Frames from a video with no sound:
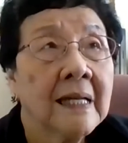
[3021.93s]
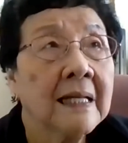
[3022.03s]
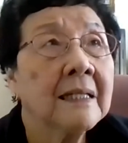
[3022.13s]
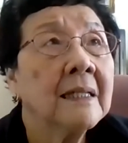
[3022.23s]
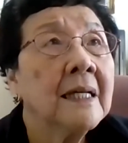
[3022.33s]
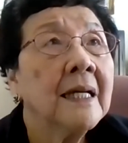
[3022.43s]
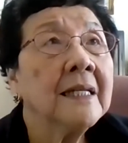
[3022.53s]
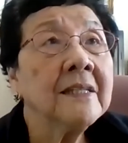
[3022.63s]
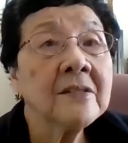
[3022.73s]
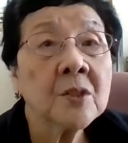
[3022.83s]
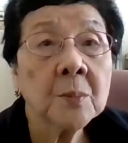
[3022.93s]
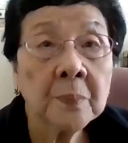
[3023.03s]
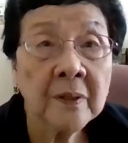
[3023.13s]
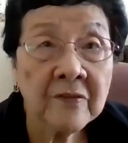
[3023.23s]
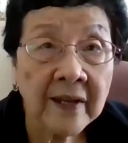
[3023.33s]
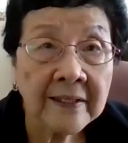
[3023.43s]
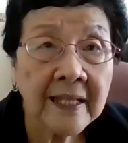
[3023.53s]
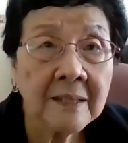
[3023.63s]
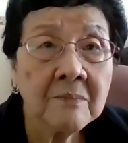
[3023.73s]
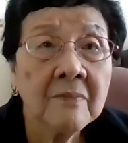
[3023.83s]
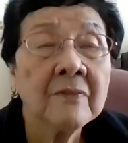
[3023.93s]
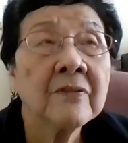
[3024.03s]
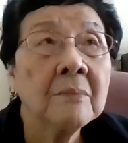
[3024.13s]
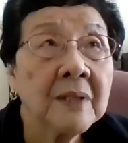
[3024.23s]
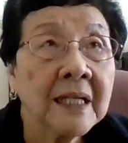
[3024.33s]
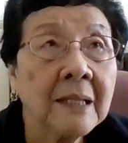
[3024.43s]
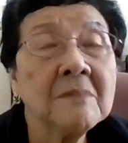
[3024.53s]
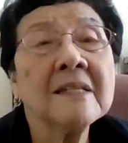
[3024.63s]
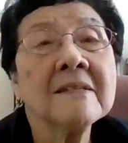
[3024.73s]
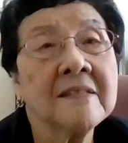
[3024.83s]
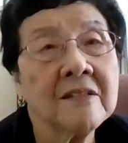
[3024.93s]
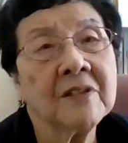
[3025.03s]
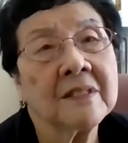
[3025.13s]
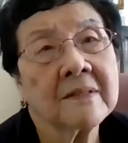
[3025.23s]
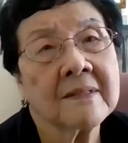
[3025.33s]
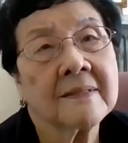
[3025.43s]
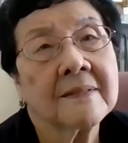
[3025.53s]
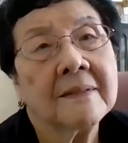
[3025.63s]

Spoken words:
Uh, it is to prevent them from becoming serious.